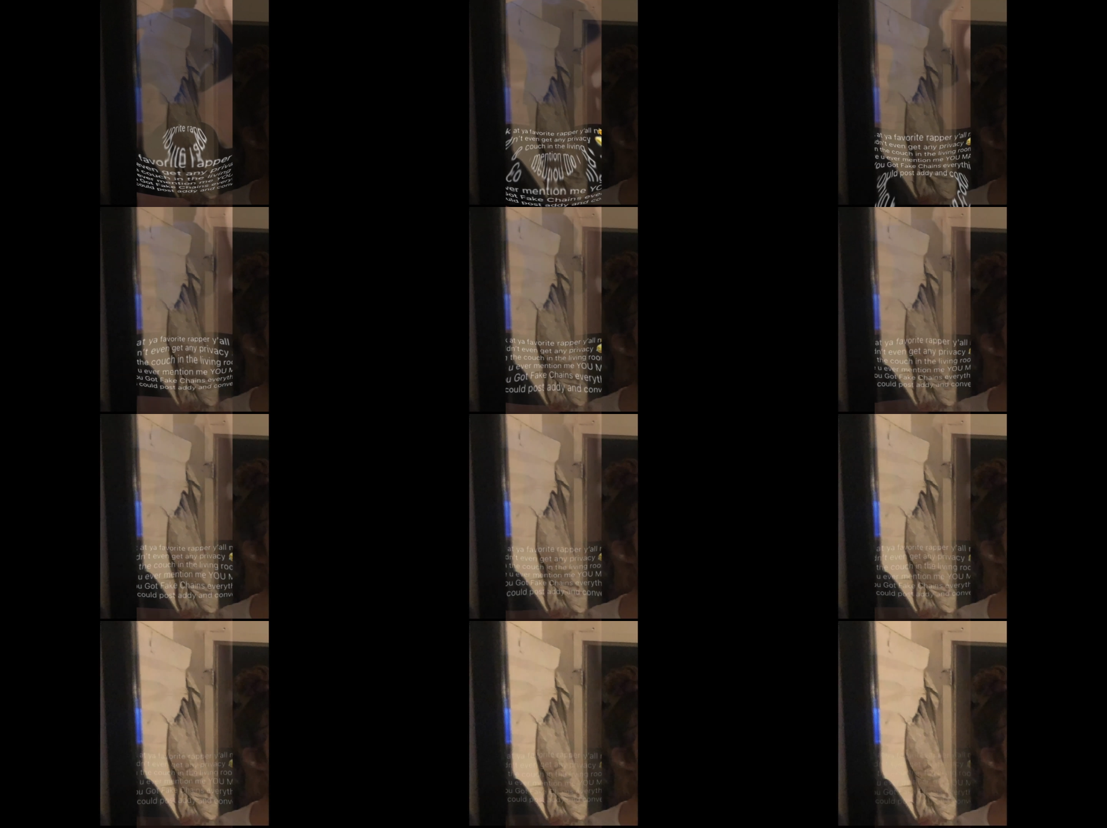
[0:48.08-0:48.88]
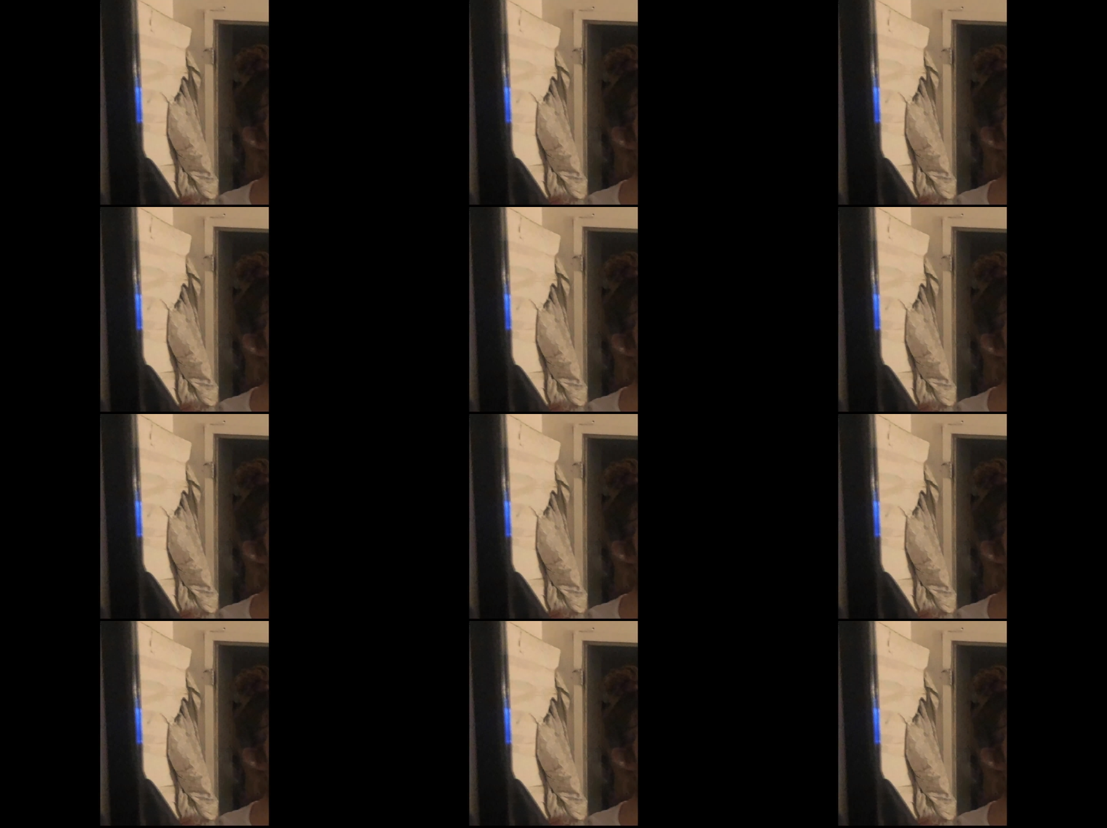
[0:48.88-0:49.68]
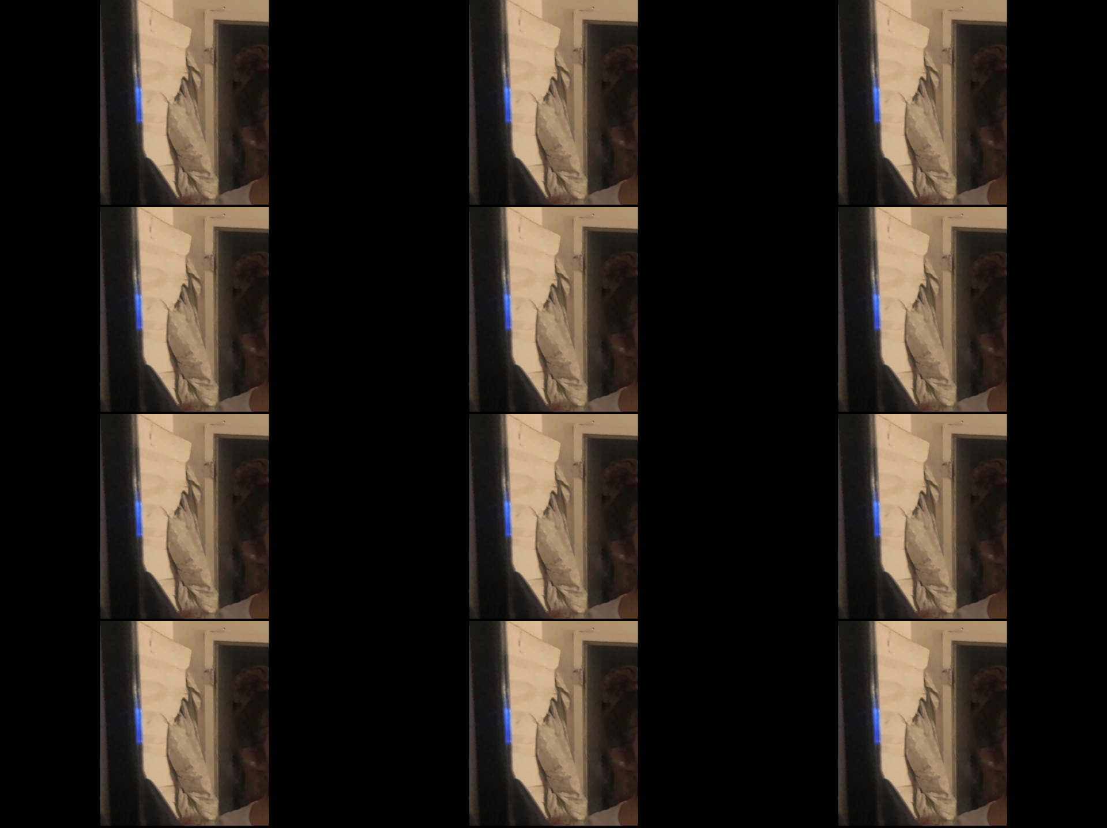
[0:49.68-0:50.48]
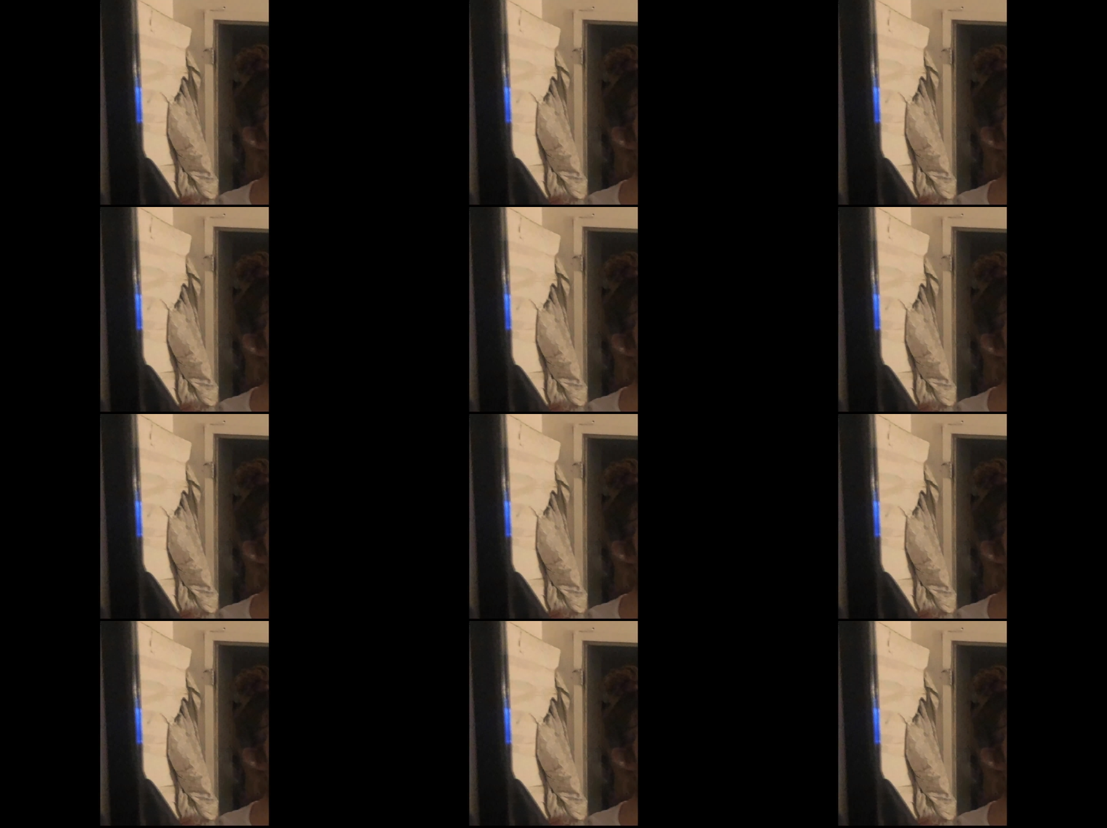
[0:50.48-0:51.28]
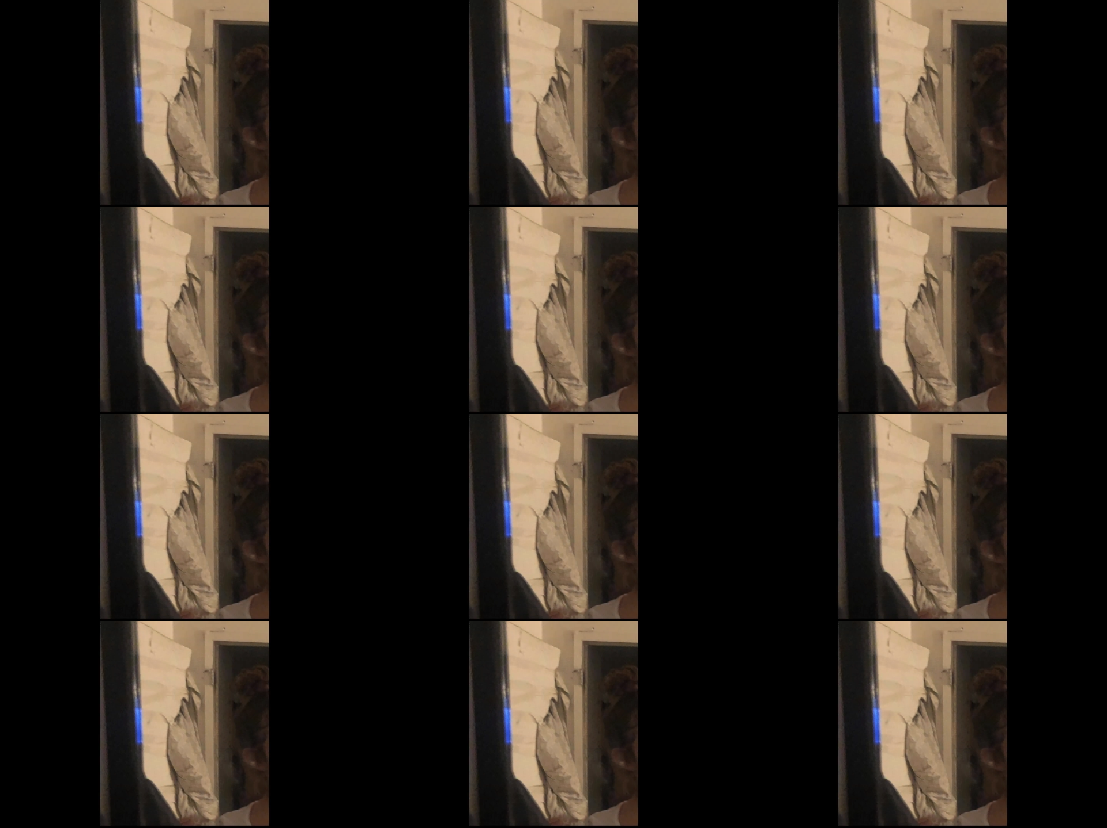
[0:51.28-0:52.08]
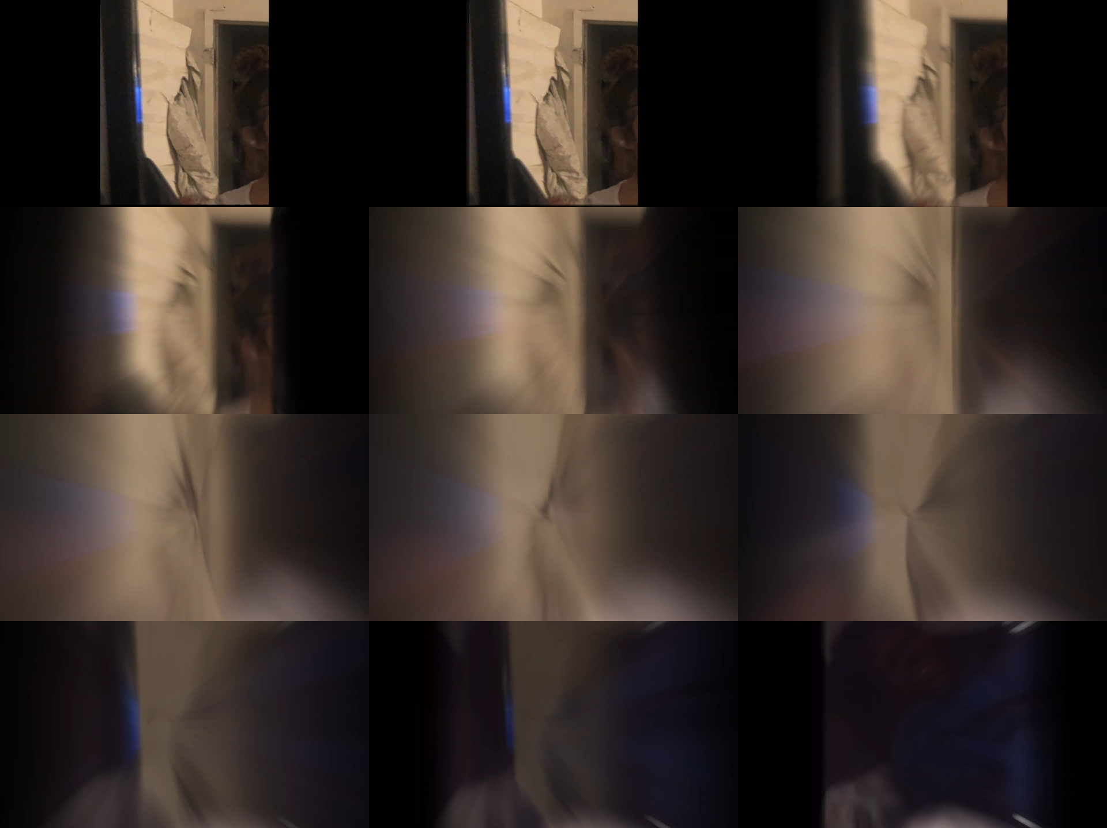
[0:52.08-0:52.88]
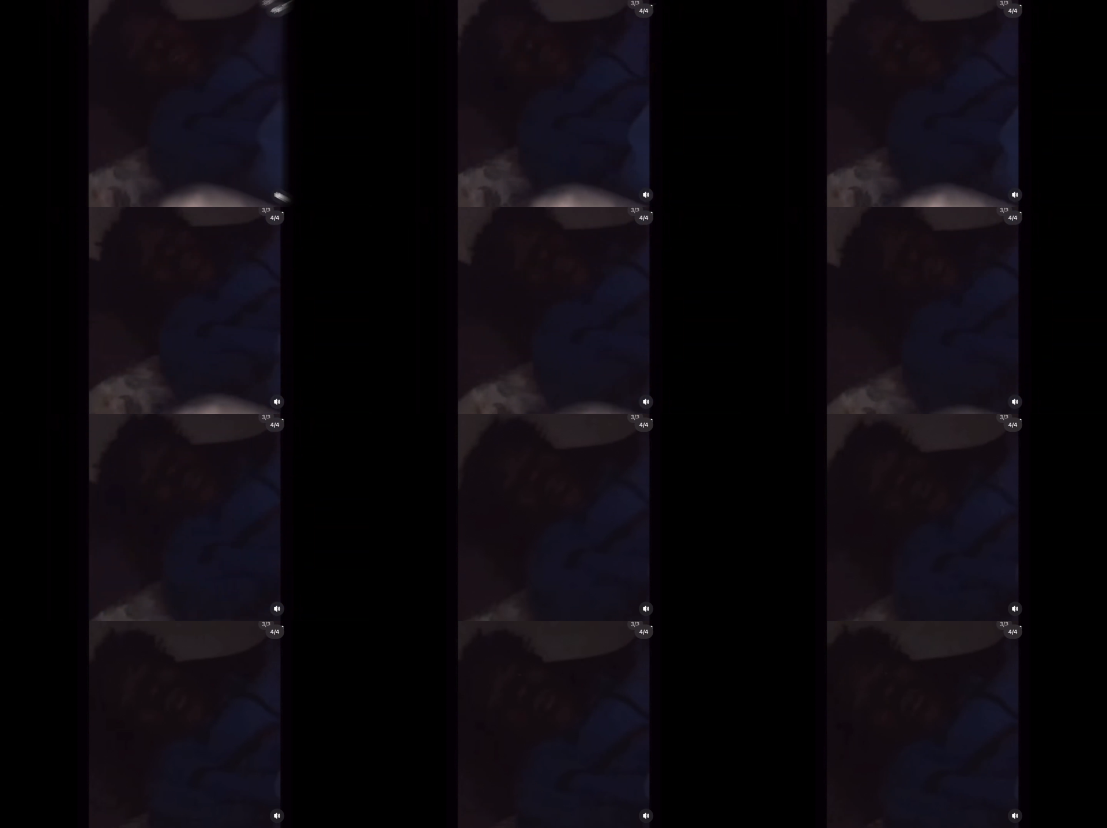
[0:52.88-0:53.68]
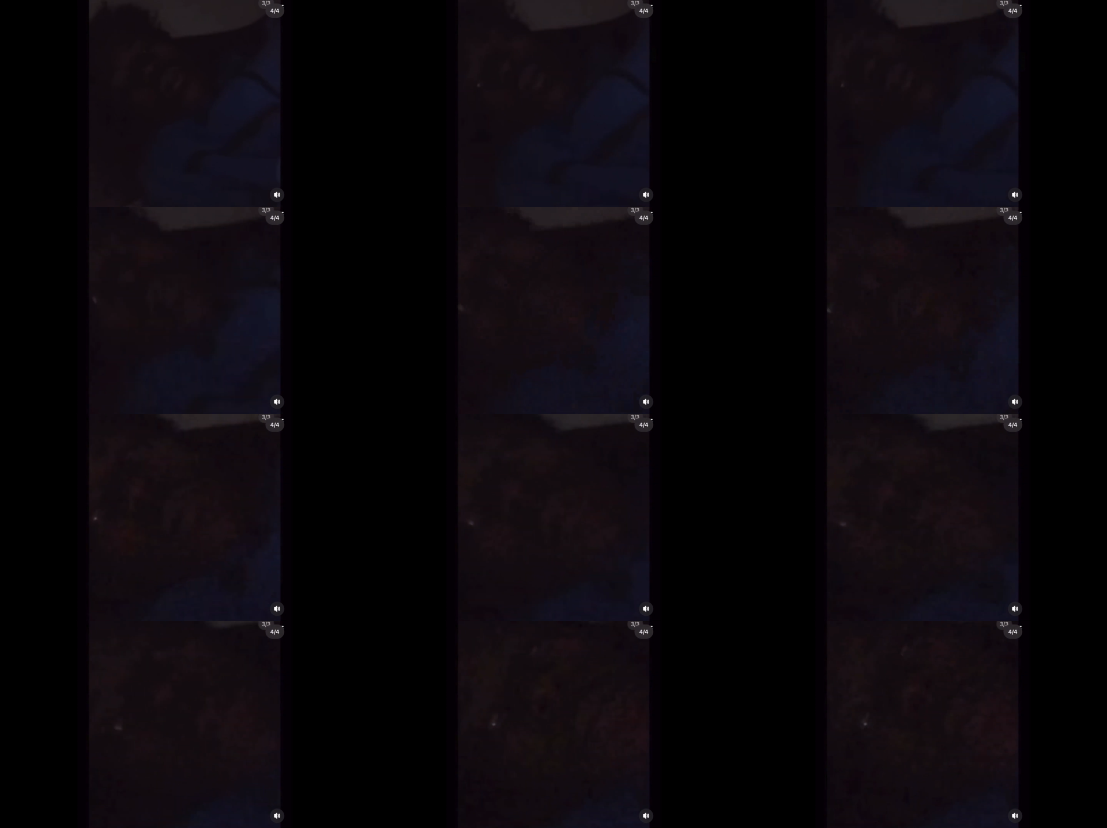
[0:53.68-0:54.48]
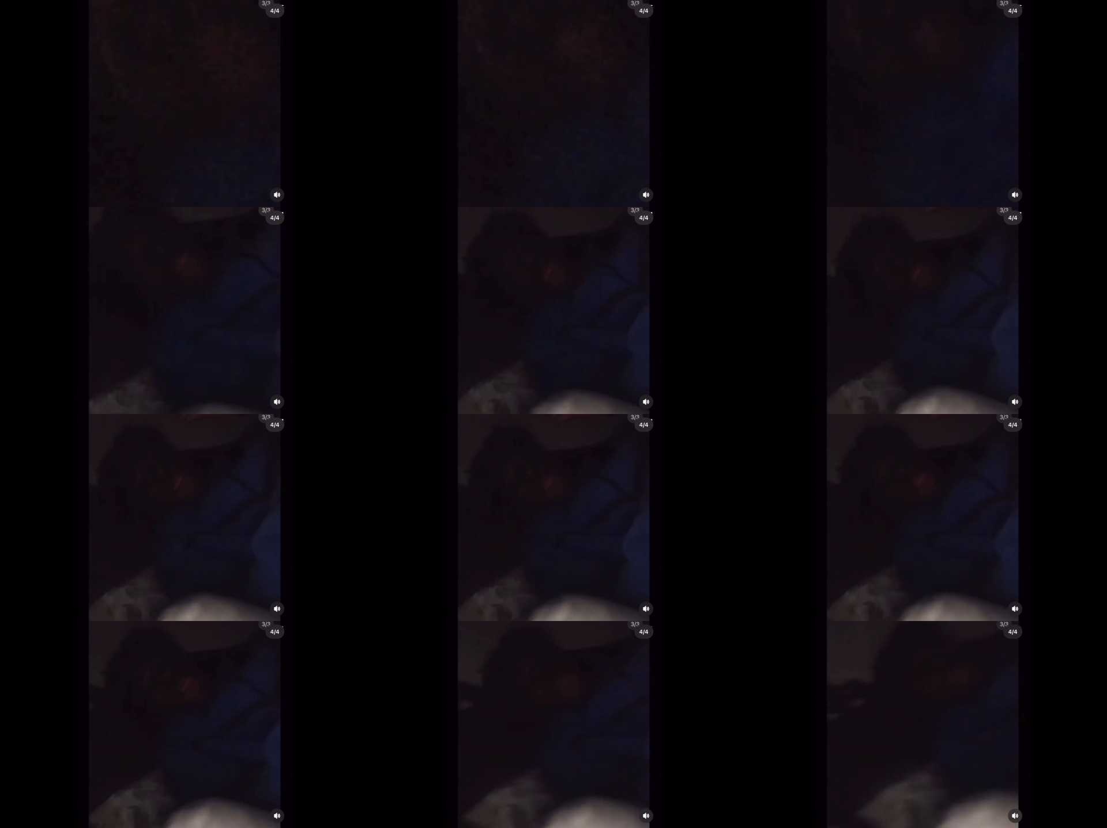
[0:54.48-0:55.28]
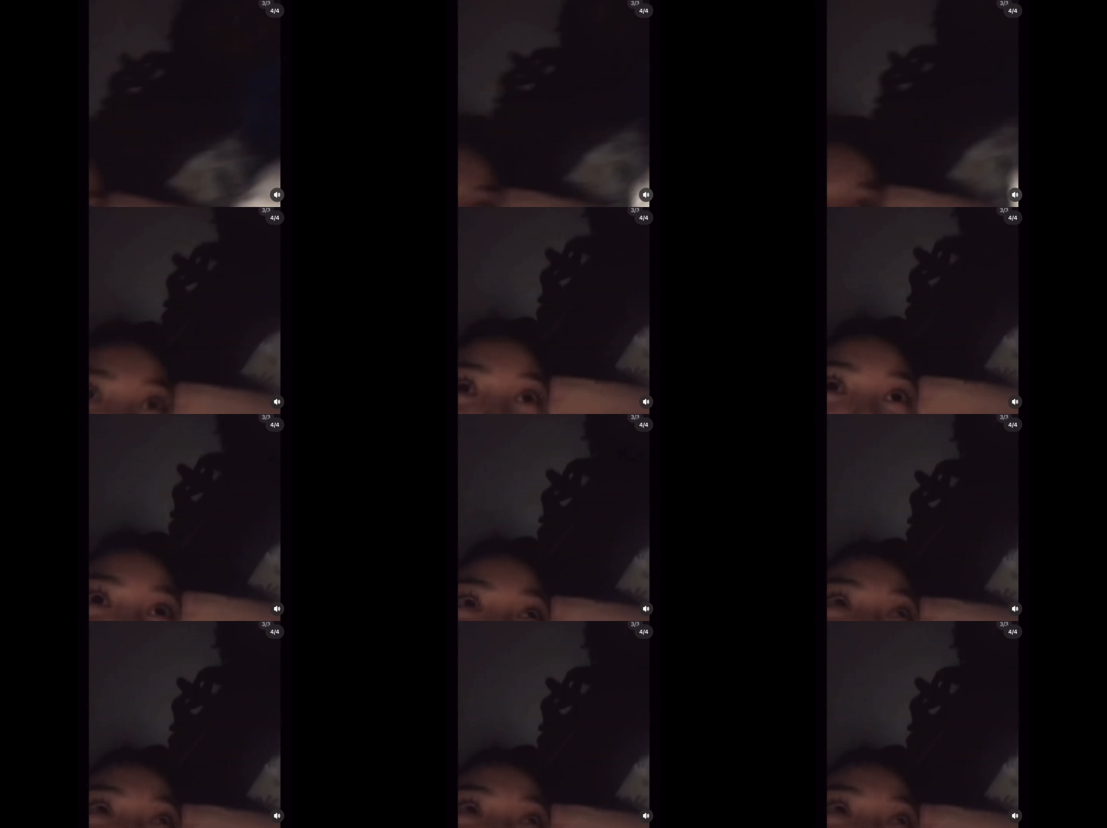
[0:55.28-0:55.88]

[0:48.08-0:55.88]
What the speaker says: Nobody's mouth can be seen.